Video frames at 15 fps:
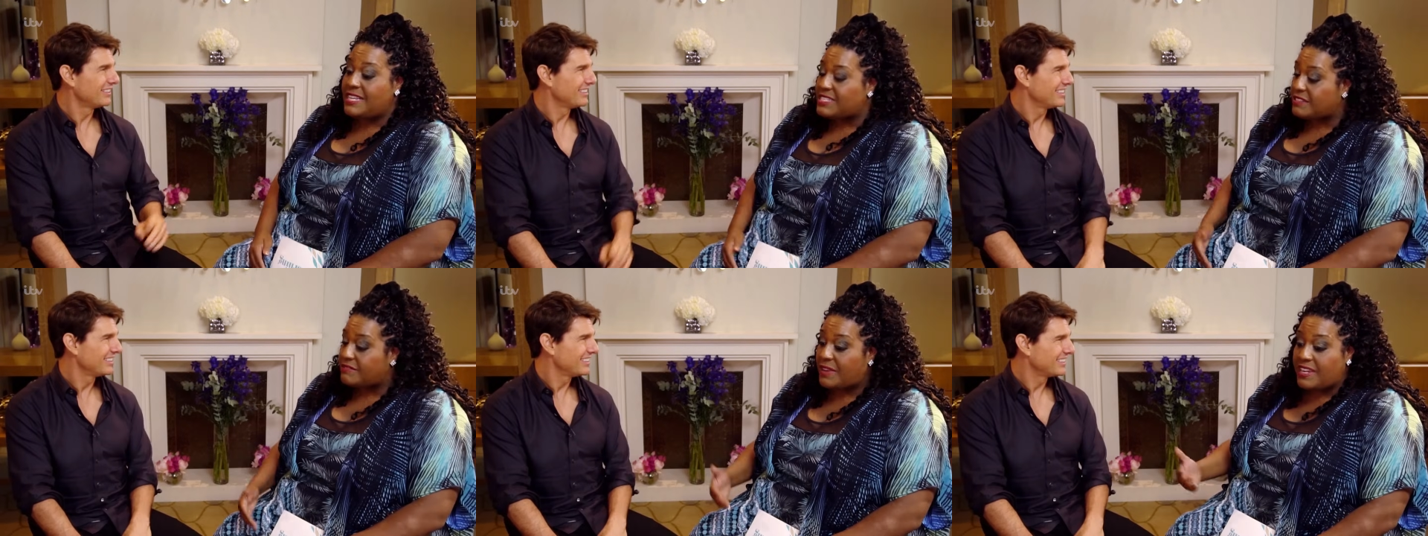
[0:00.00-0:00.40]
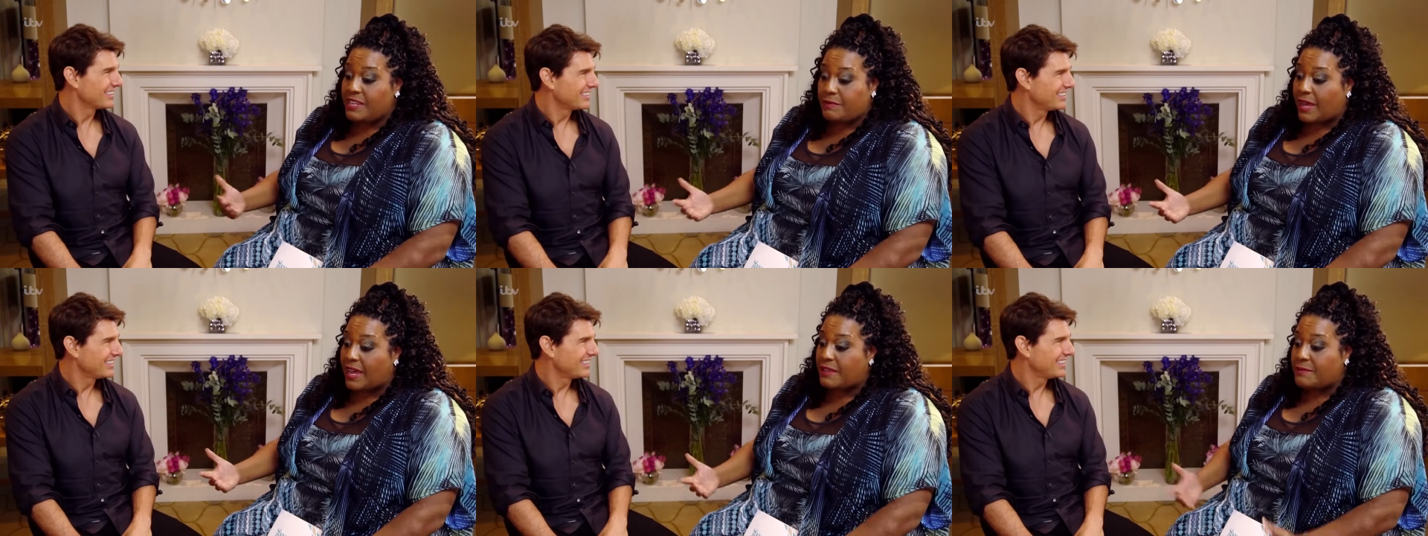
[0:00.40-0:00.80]
Speaker 1: Is there any
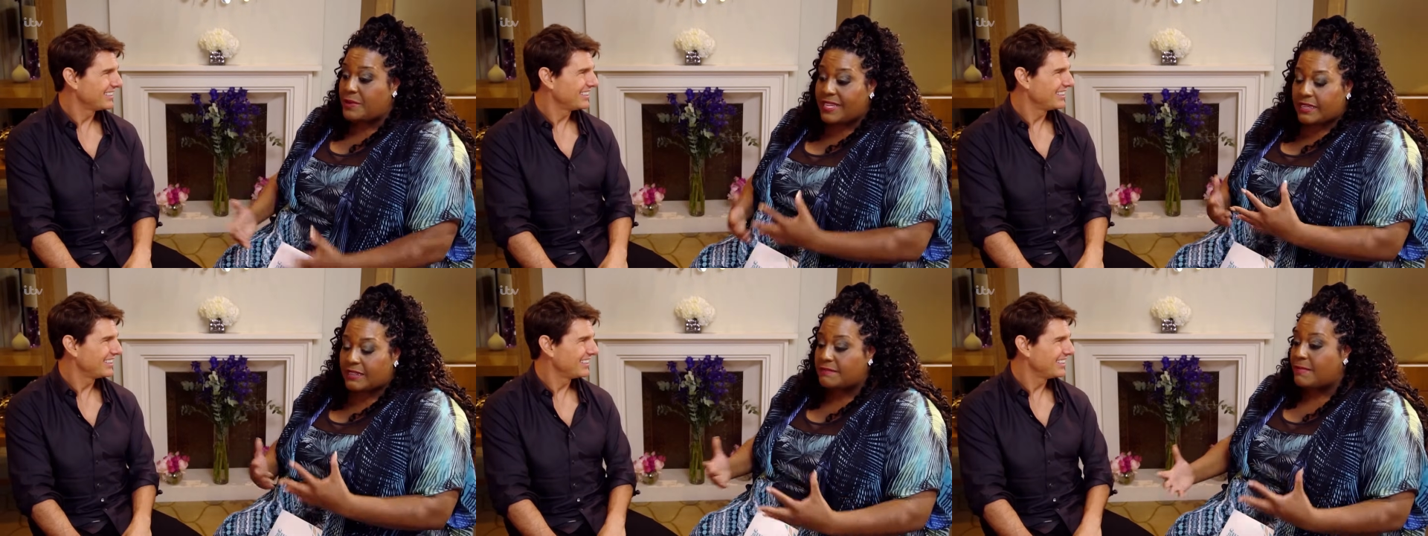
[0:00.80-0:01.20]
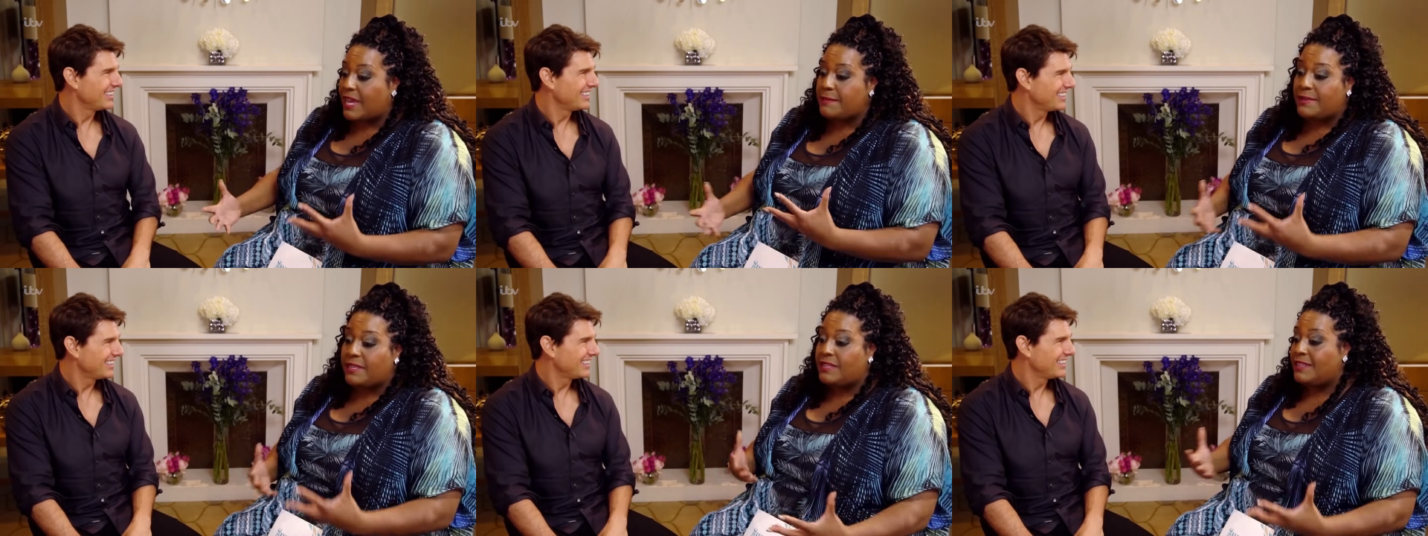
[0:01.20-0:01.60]
way we could
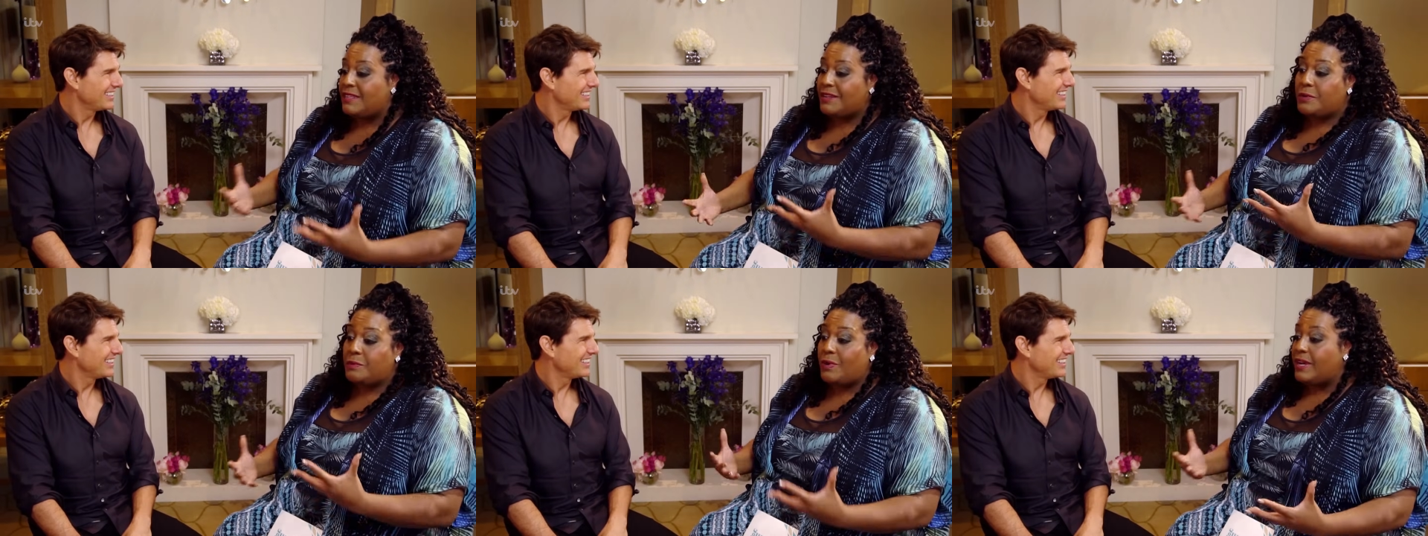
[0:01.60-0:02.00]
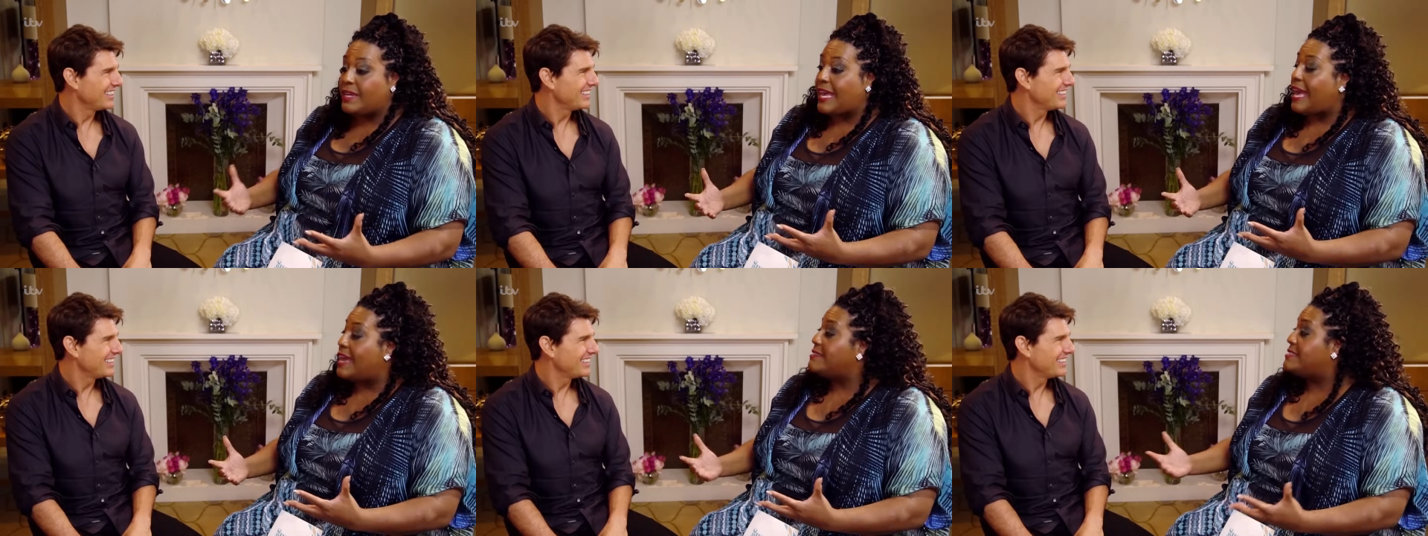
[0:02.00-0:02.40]
maybe
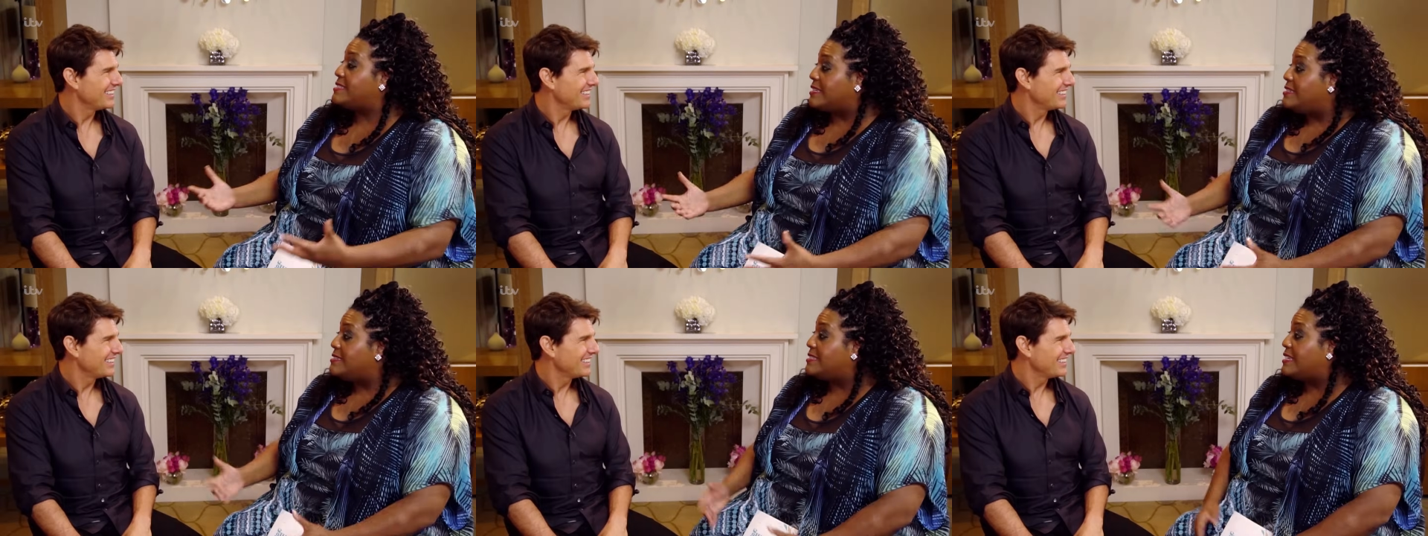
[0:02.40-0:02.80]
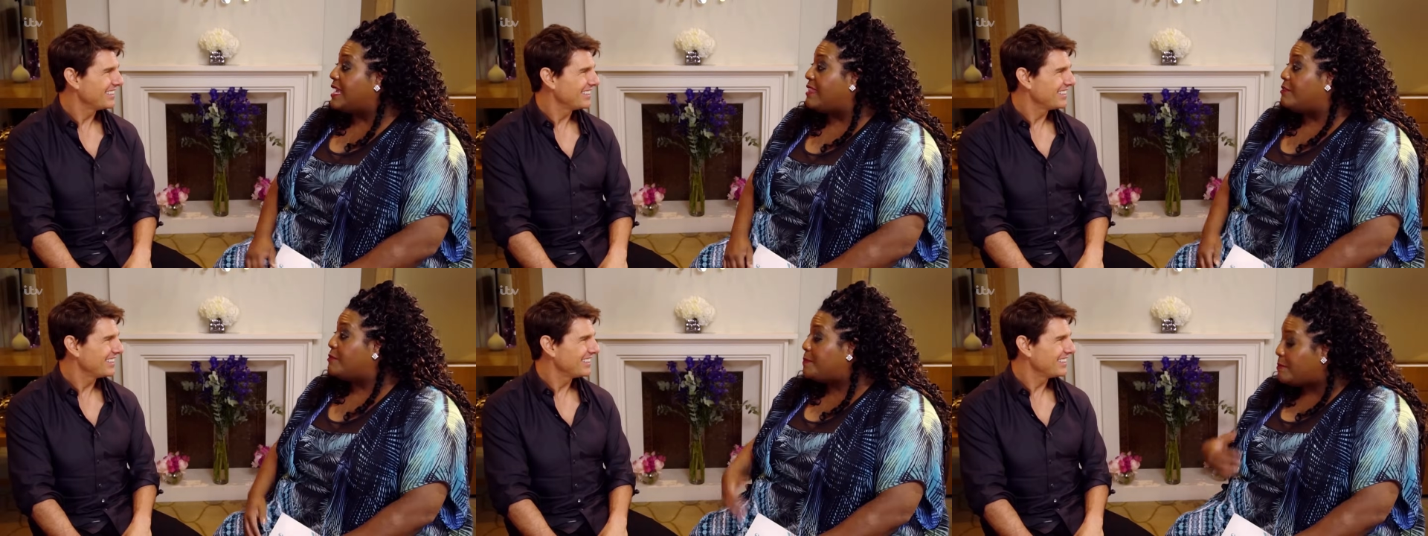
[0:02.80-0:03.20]
work out a scene
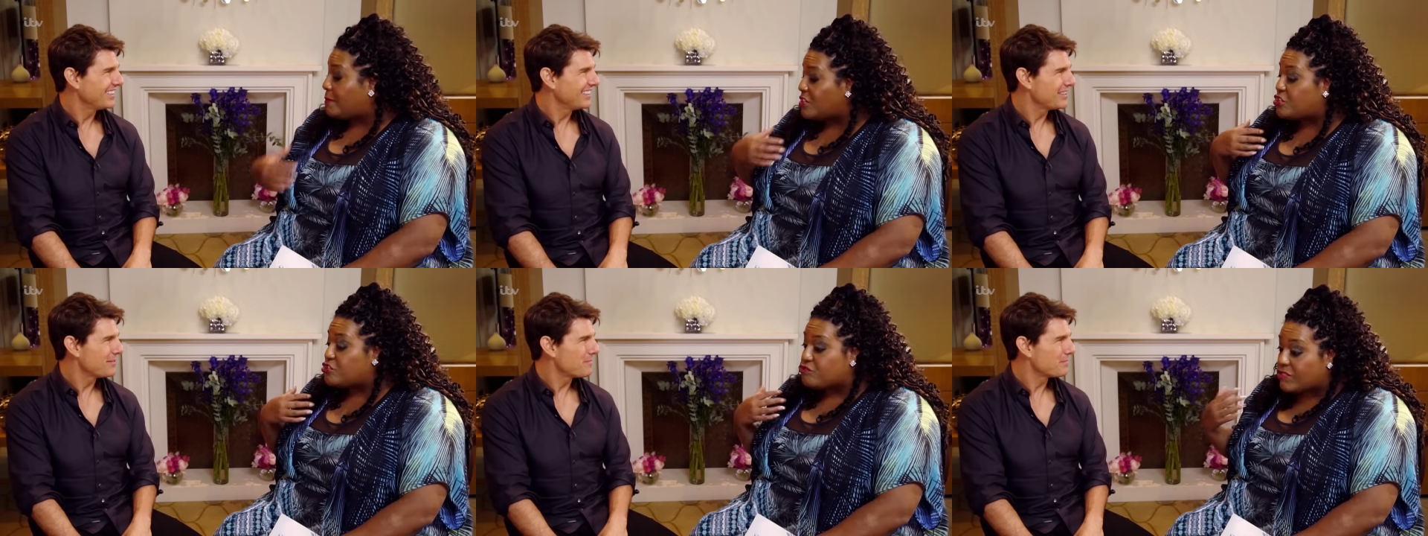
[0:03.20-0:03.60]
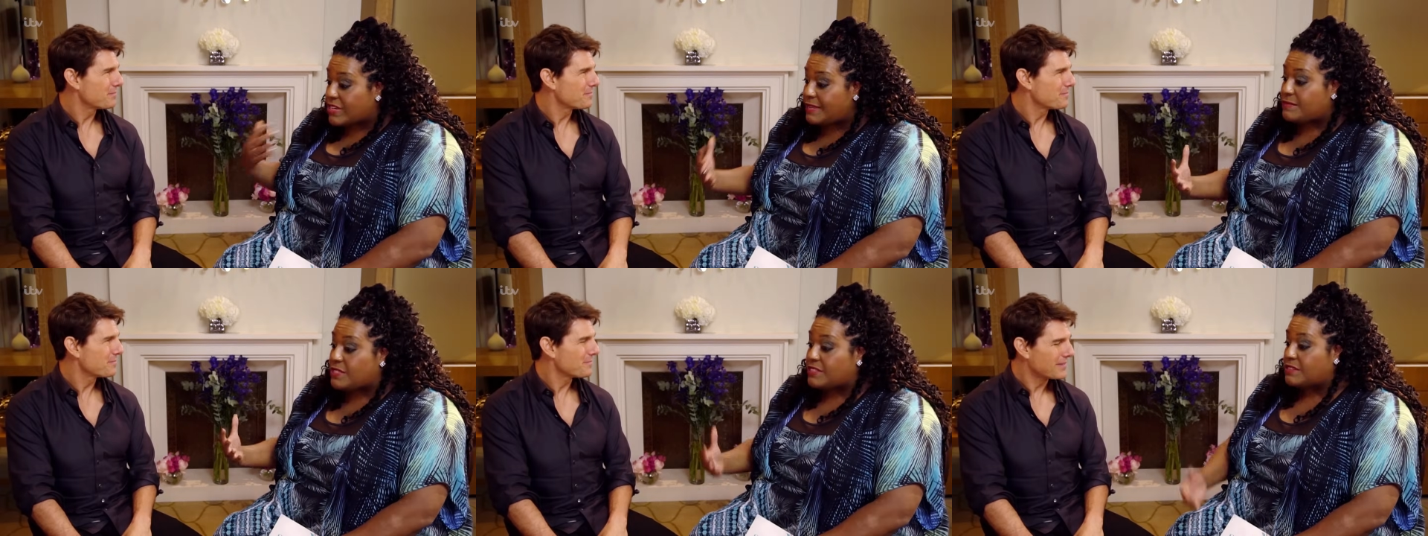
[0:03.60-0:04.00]
together? It would be my
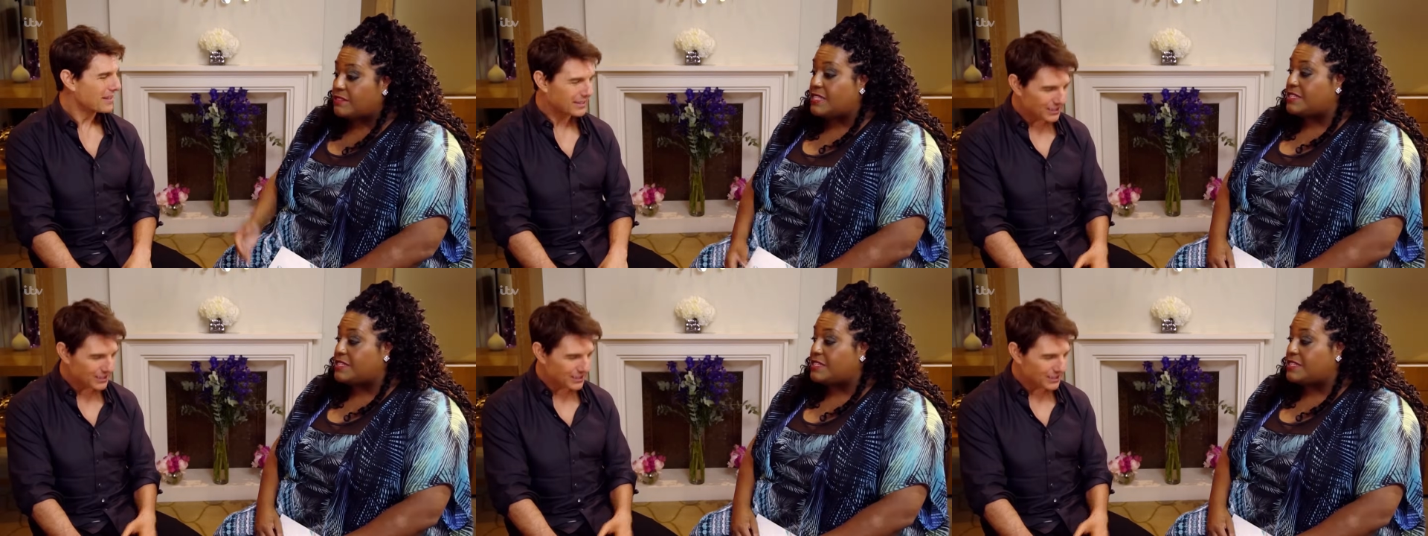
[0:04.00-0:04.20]
dream to do